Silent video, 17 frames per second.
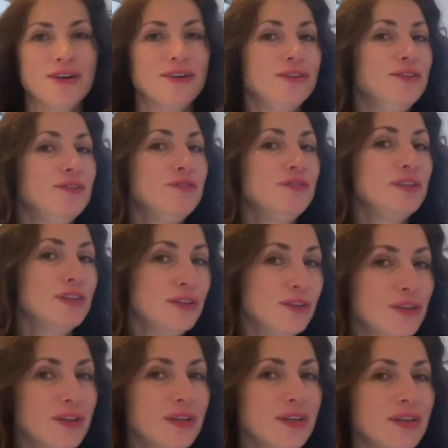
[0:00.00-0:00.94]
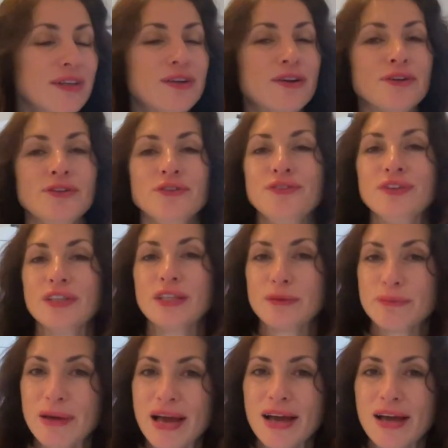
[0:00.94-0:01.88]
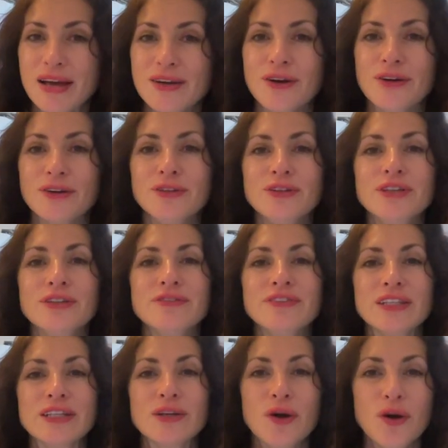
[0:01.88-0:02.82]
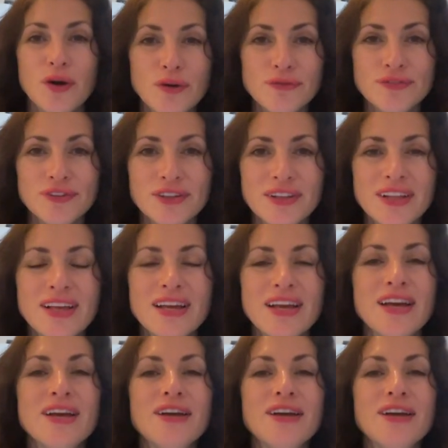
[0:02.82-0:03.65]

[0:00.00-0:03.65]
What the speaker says: Are you feeling good? Are you feeling bad? Are you feeling hopeful?